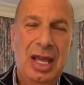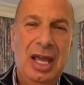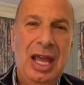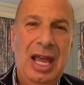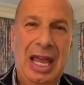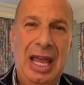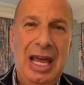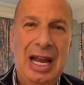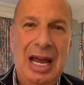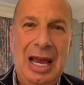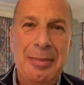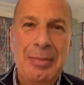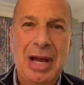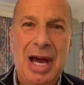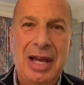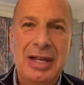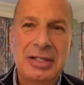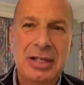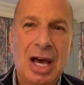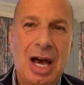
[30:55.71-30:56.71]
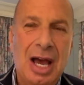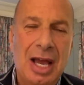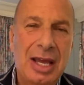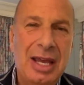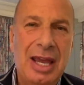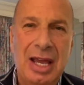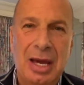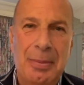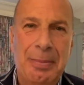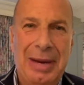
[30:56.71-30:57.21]
And I'm not talking
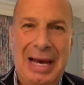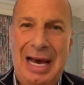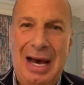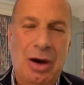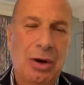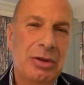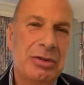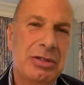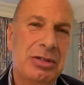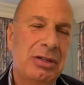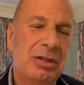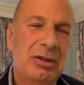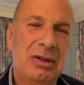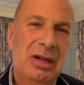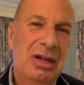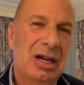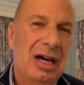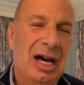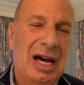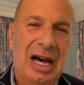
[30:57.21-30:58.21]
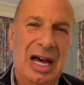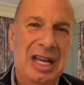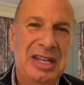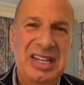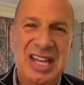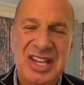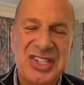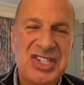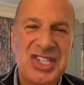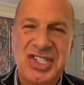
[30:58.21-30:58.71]
about uh,
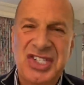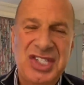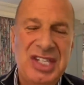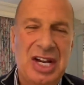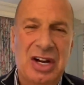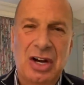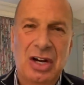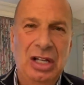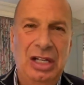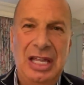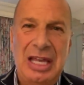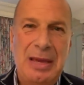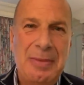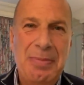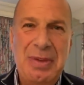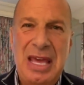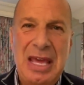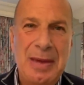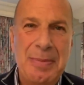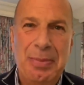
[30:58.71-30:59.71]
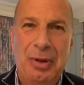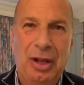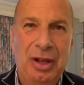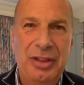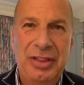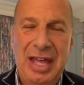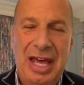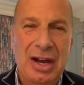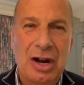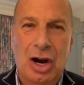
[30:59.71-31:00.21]
necessarily people
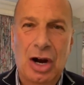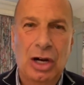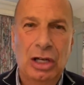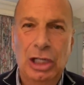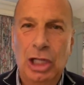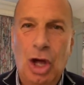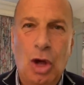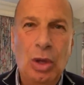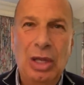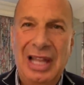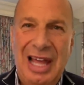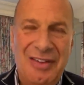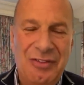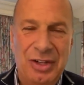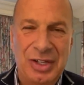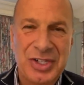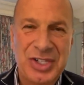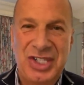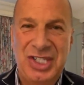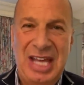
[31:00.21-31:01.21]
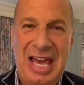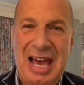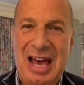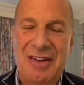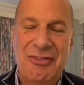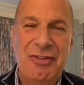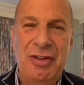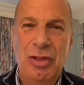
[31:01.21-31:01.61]
that are low level staff in the